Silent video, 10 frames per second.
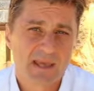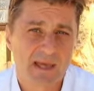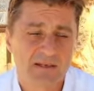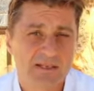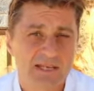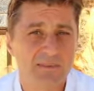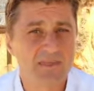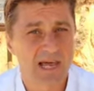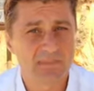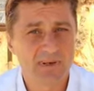and the same
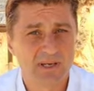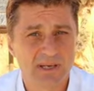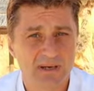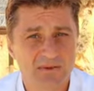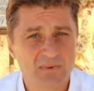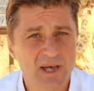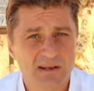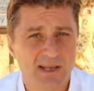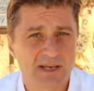is happening there as well.